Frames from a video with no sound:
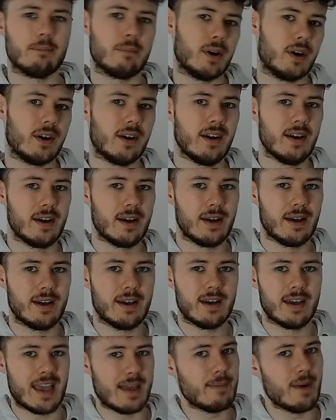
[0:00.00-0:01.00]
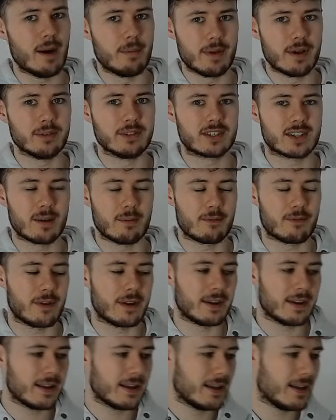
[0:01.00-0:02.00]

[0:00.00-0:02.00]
but he might be on something.